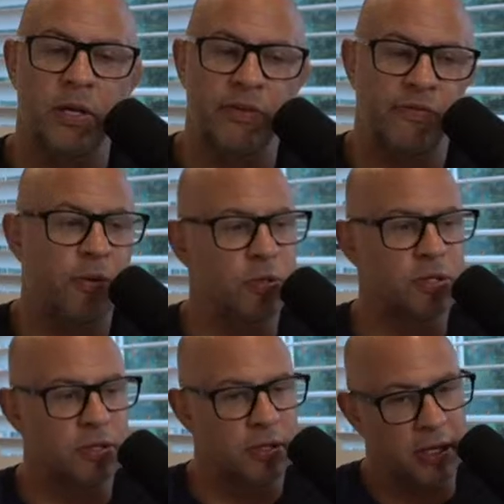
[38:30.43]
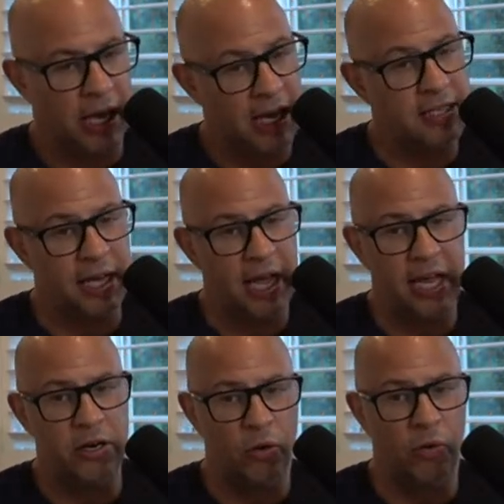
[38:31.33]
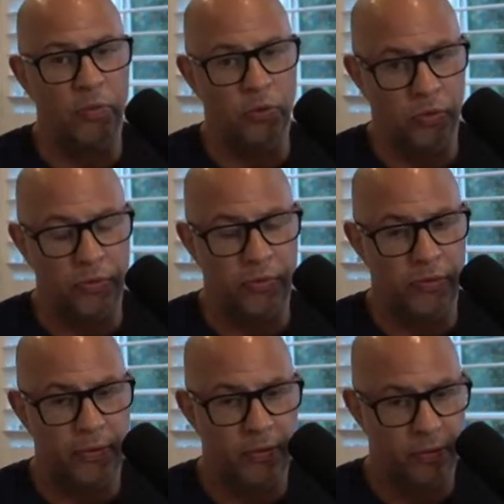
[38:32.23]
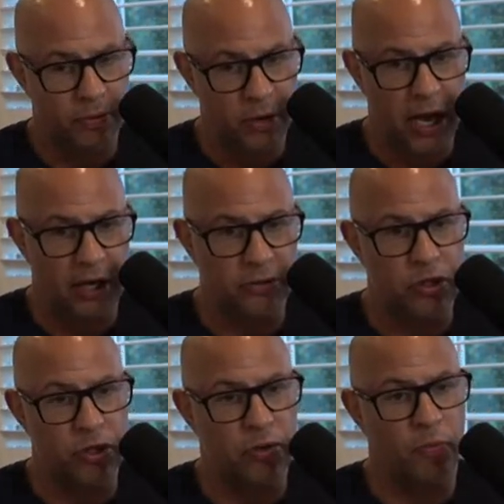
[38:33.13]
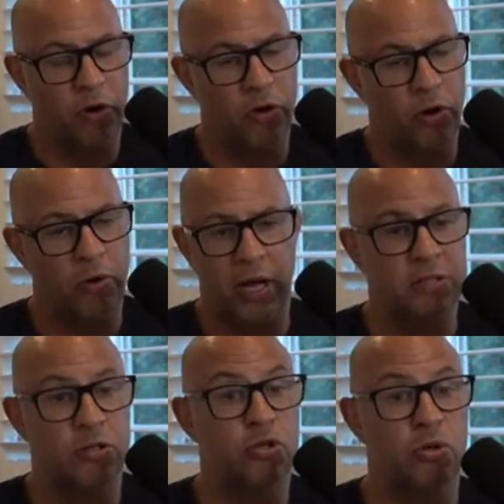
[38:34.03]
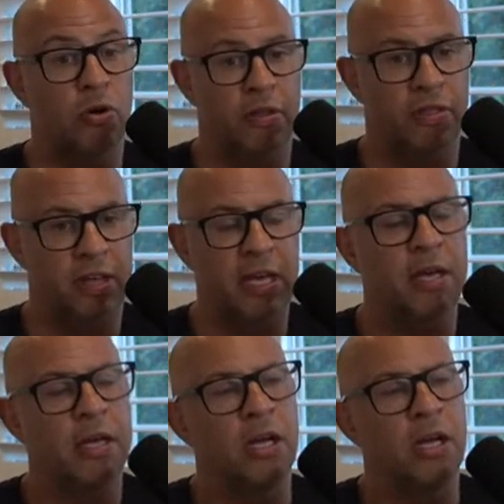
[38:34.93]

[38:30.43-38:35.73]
if it was head to head normal altitude and whatnot, altitude not a thing,